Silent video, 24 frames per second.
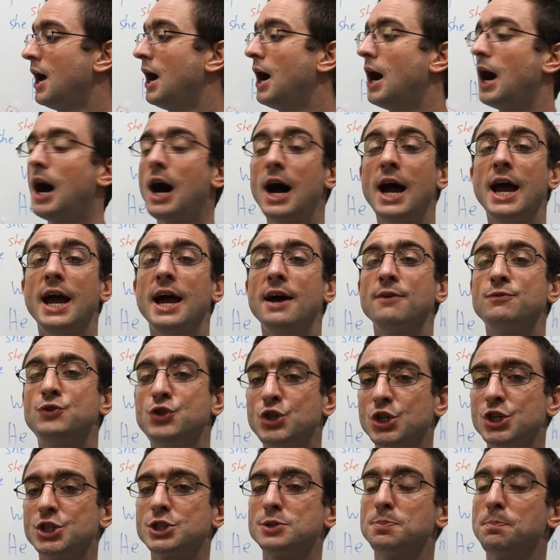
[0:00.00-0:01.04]
I have
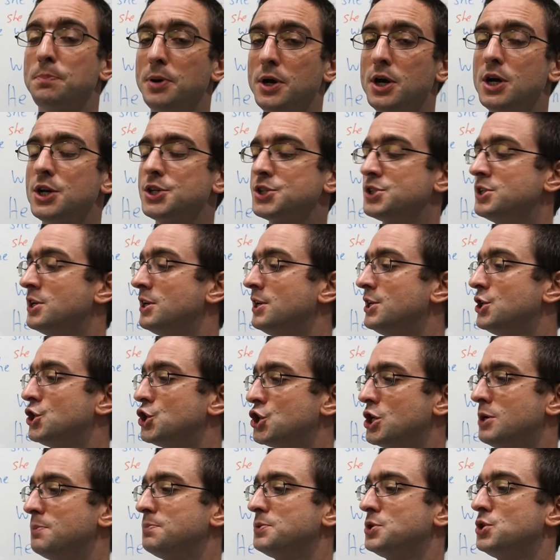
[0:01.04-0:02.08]
just personally
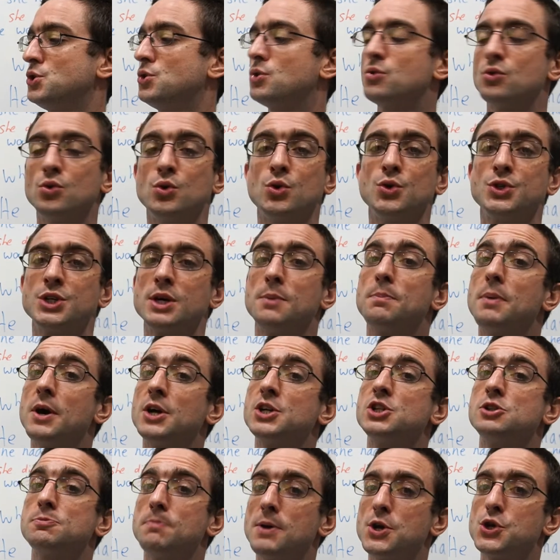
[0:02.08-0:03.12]
shipped your order by
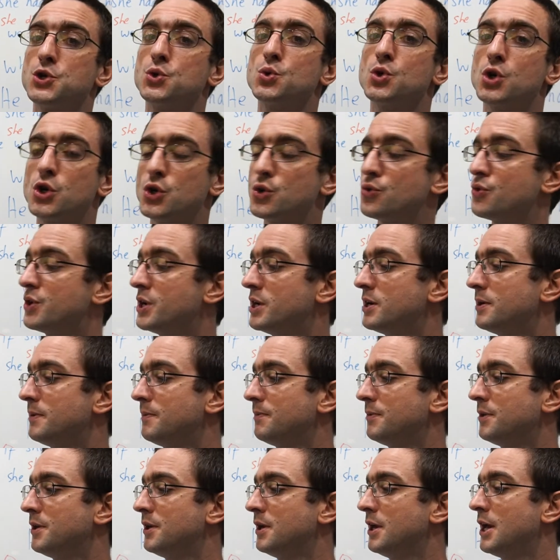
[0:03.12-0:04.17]
special
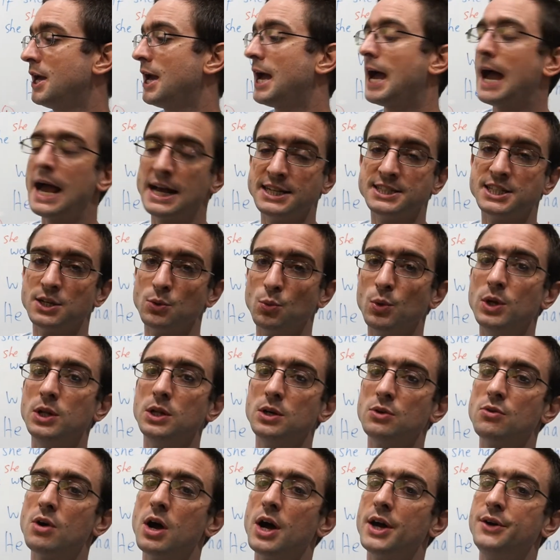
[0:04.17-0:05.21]
courier and it will
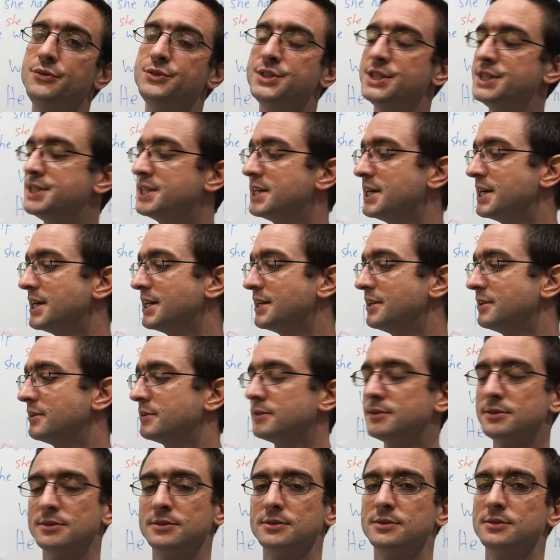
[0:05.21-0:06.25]
arrive today.
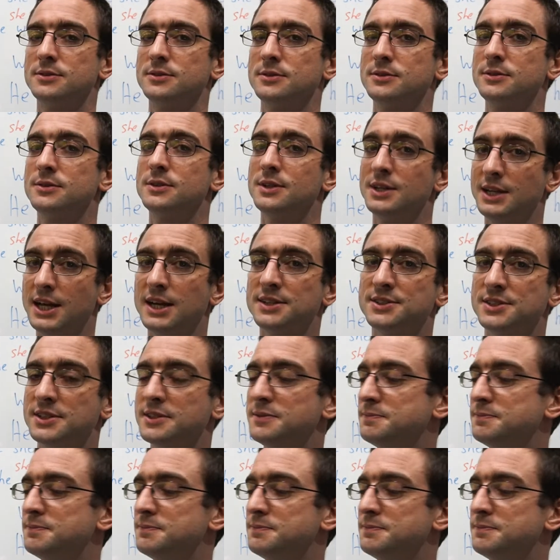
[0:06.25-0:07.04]
Lasse.